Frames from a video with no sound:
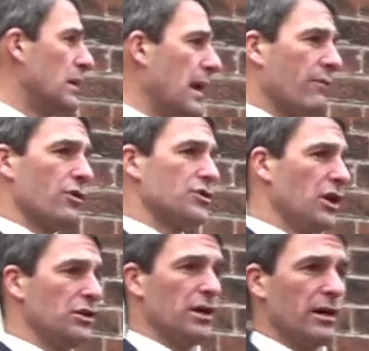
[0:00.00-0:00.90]
Now,
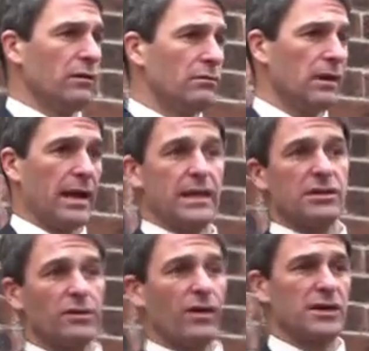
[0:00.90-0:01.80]
Virginia and
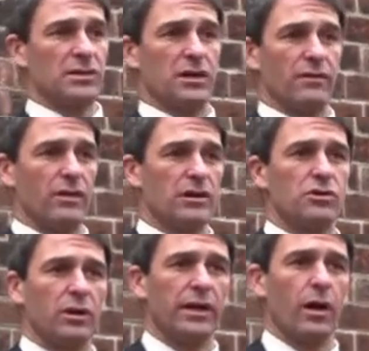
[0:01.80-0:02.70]
each of us
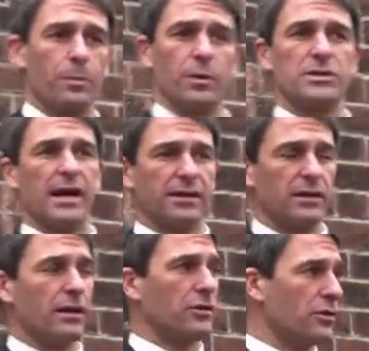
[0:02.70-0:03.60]
individually are
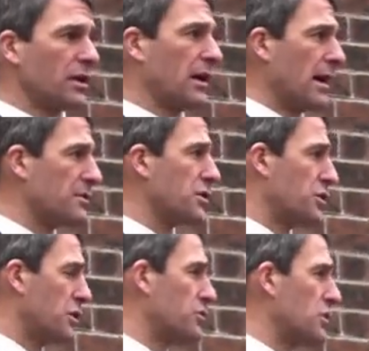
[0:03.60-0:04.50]
protected under the
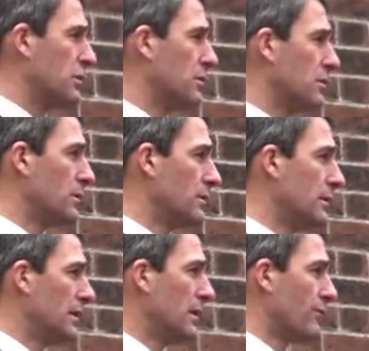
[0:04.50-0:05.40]
Constitution.
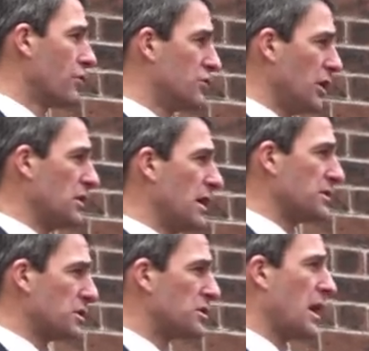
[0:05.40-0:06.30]
Virginia
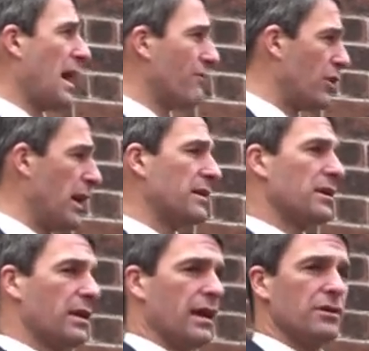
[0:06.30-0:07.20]
is a sovereign
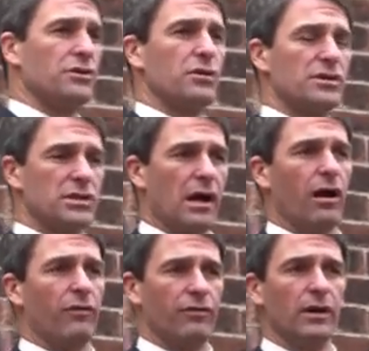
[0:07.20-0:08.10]
entity unto
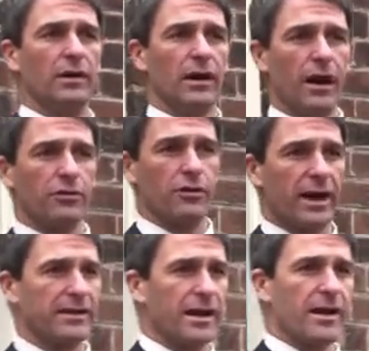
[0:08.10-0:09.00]
itself under
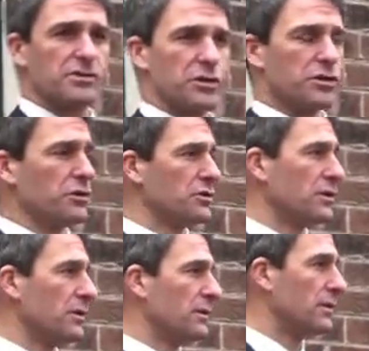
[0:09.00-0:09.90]
that
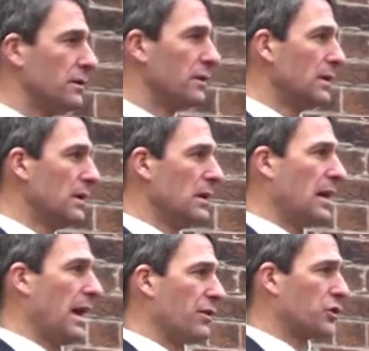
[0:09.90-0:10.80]
Constitution.
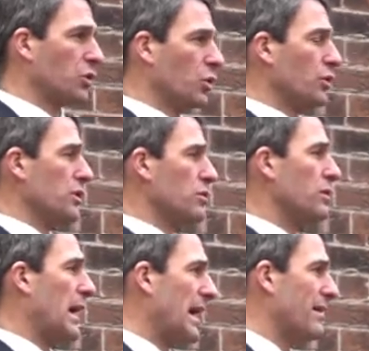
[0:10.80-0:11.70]
And the tool you
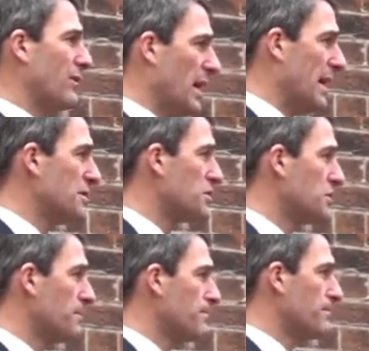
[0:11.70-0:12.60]
gave
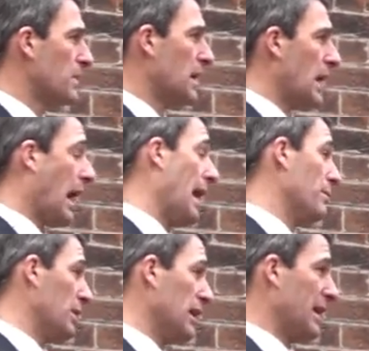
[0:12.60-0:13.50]
us, I
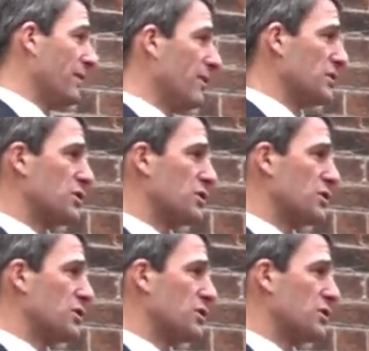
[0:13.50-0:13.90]
believe, has